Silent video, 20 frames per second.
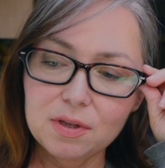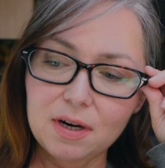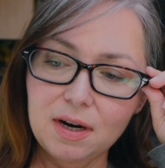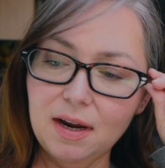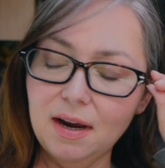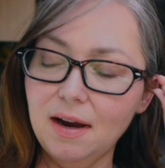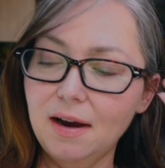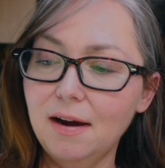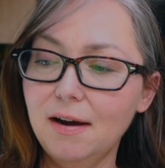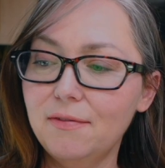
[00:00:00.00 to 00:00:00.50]
that I
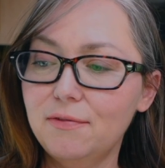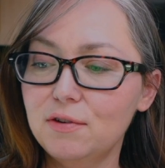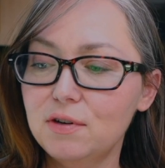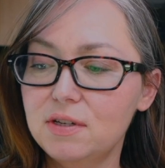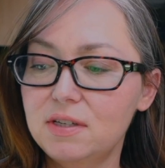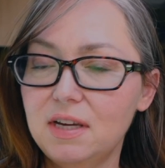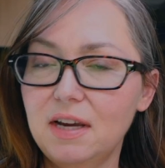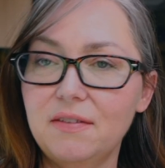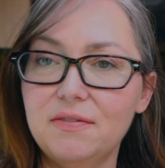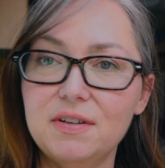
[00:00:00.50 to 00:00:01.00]
have for
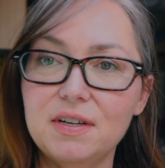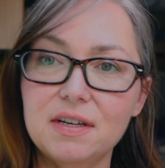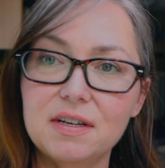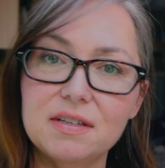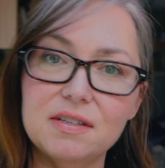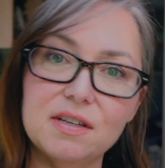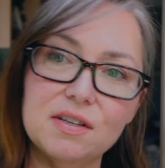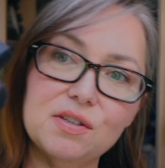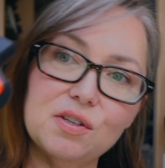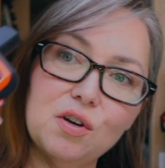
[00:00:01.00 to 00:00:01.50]
safety
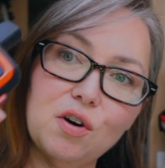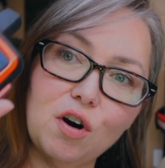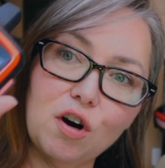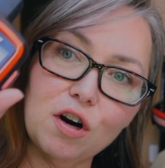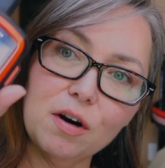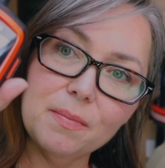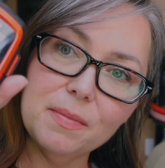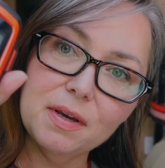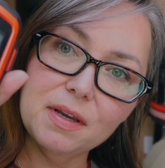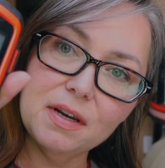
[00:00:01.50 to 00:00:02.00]
is this
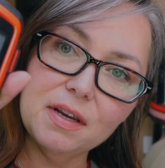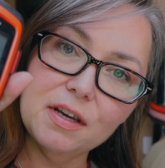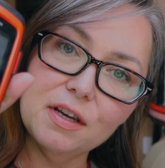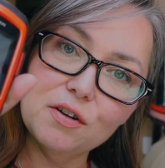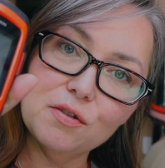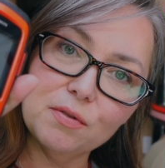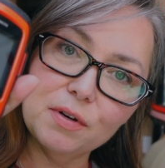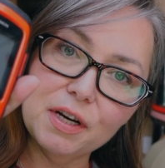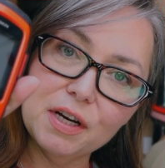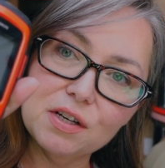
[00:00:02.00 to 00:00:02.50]
Garmin
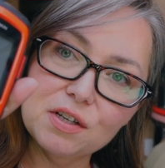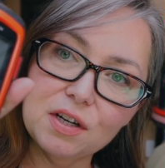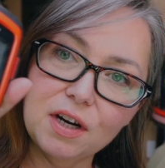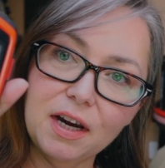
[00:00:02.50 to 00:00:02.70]
InReach.